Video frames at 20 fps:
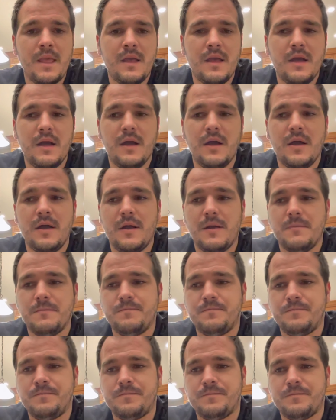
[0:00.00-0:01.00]

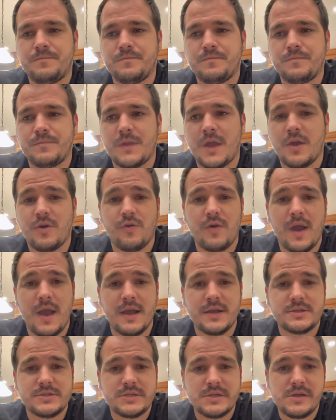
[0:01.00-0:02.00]
I
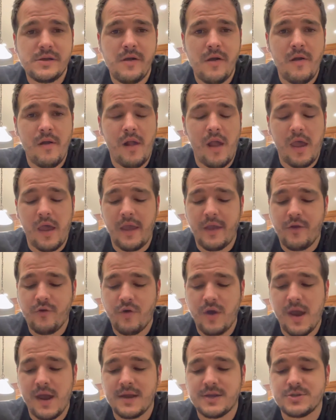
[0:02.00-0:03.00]
crashed
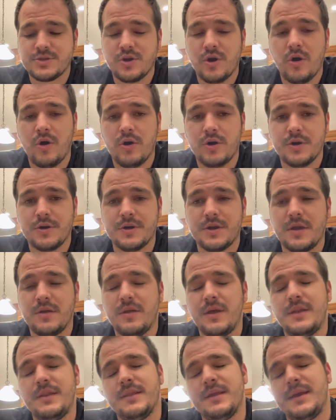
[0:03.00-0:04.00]
hard. I
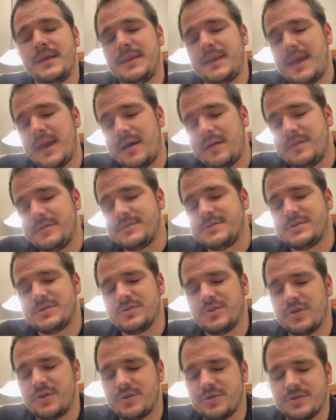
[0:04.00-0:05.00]
went and laid down. It was
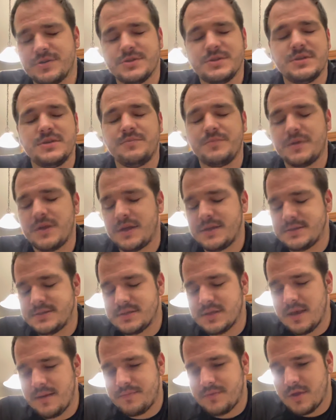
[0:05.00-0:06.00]
still hard to go to sleep, but I
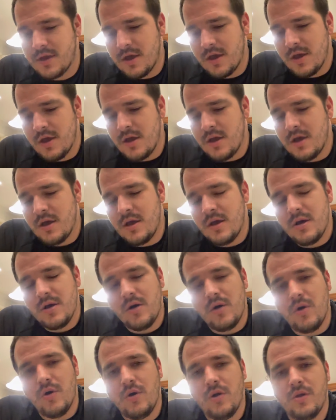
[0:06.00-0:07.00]
slept
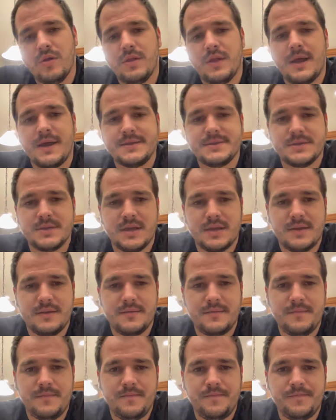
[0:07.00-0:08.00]
all last night,
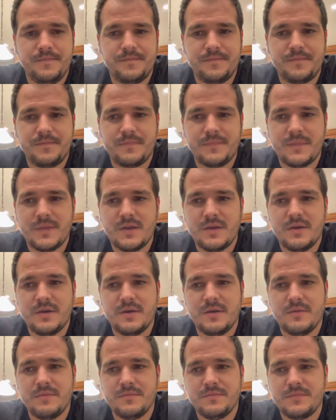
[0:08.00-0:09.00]

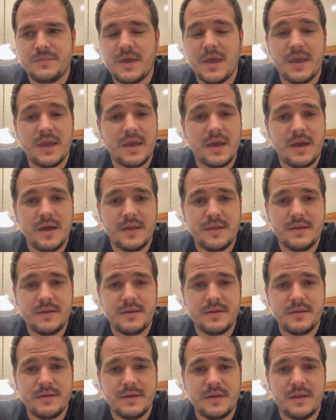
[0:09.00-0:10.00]
thank God,
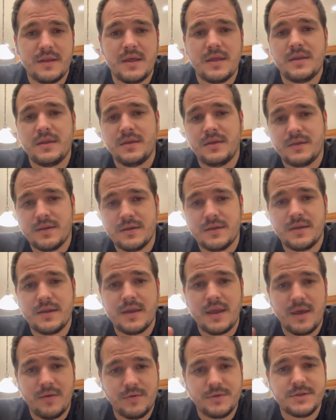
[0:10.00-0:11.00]
and then to
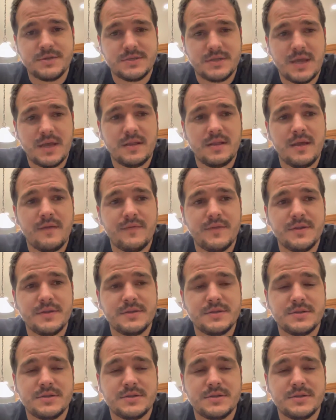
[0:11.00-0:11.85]
today, which is day 11.